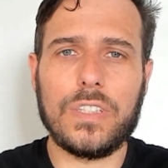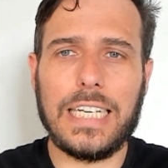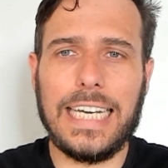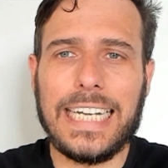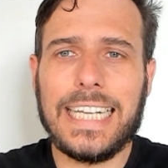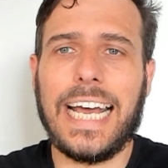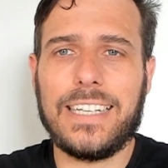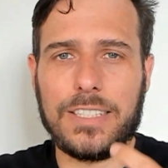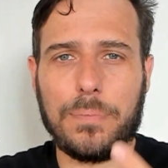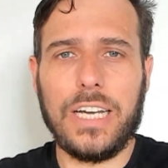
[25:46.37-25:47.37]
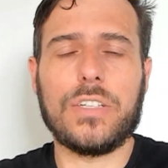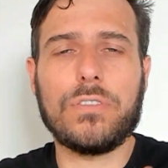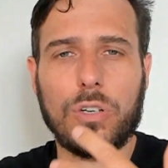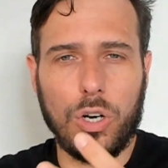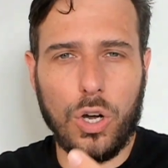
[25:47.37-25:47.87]
in that space for
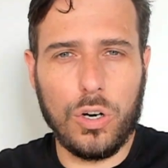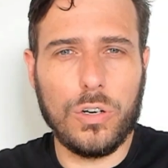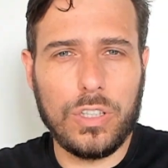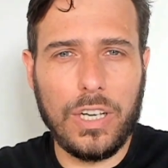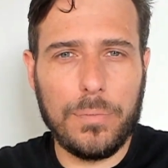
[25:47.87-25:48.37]
a long